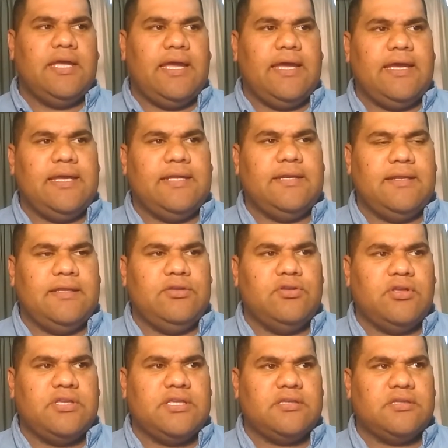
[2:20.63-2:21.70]
and
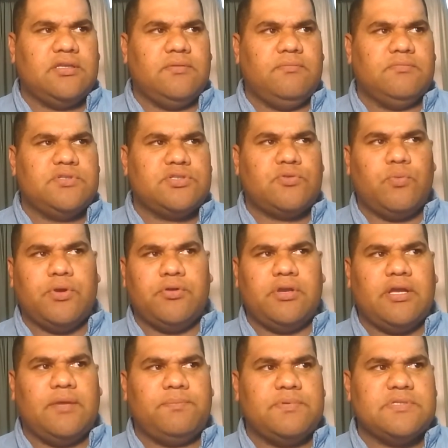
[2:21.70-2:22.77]
get them
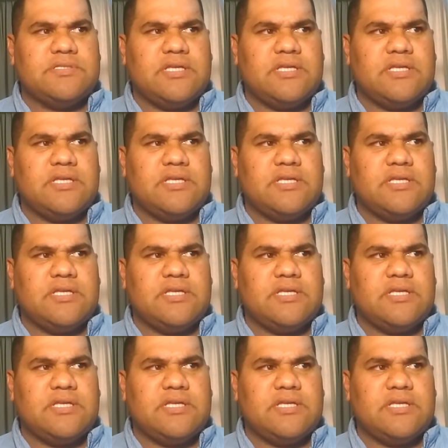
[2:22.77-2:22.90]
squaring up and